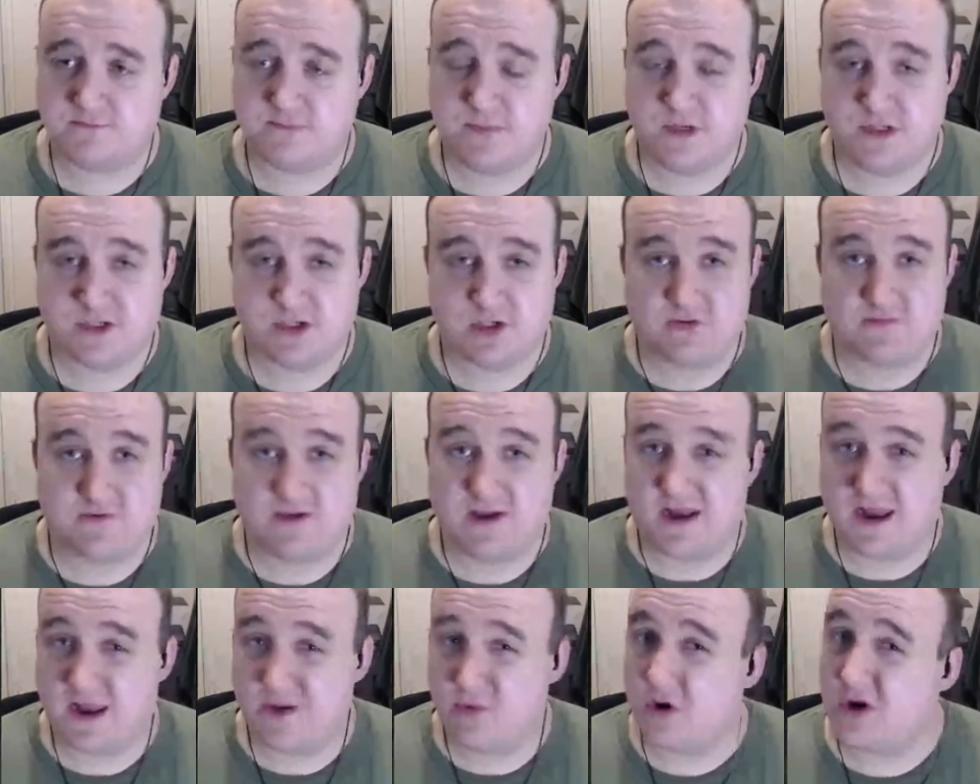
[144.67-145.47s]
So if
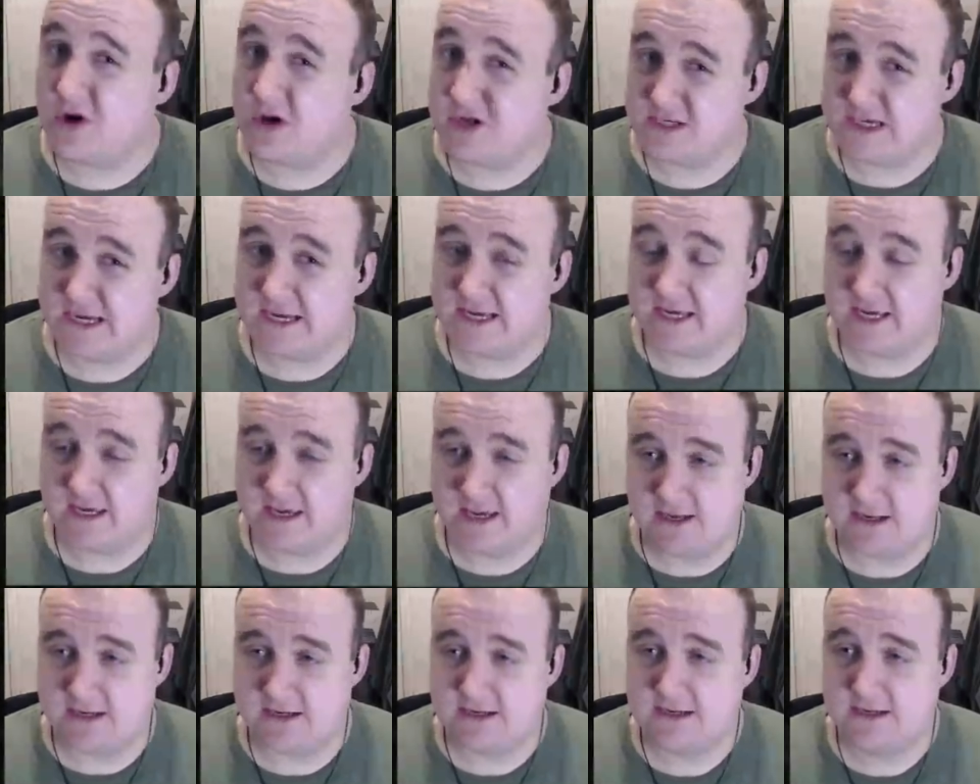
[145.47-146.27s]
anyone can take a
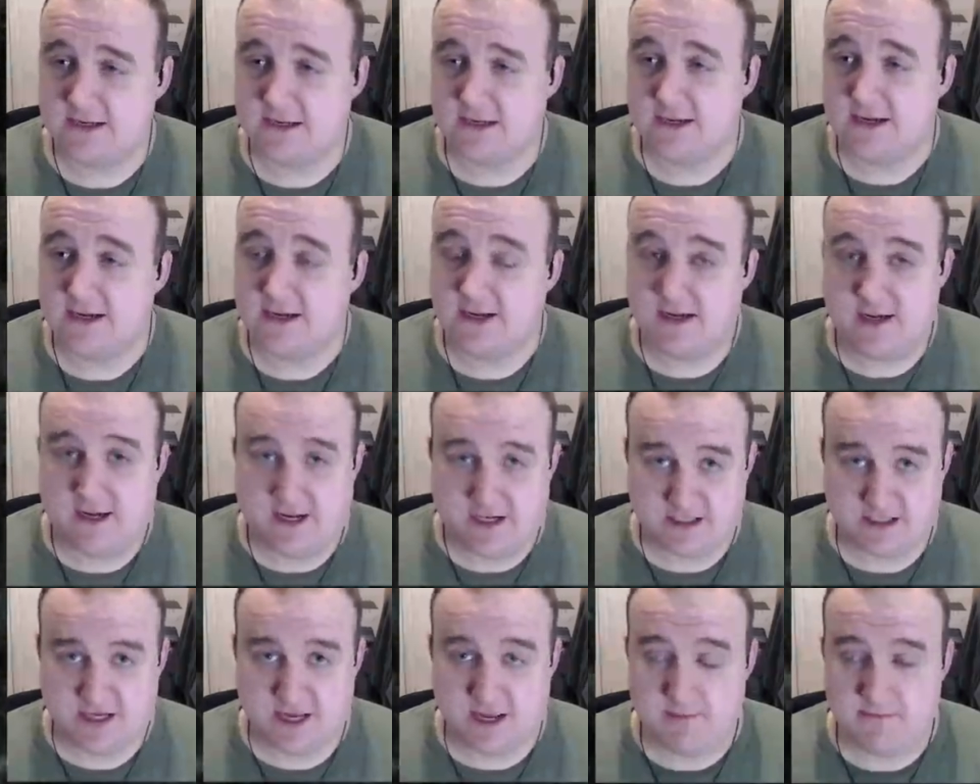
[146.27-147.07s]
hit,
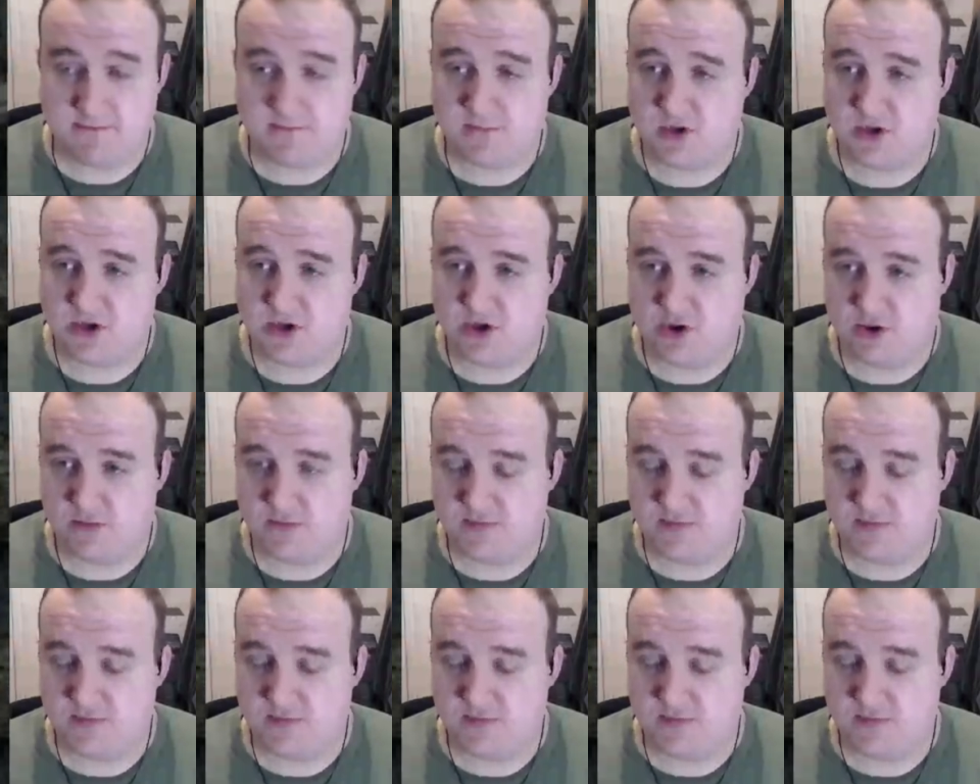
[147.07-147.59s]
it's him, not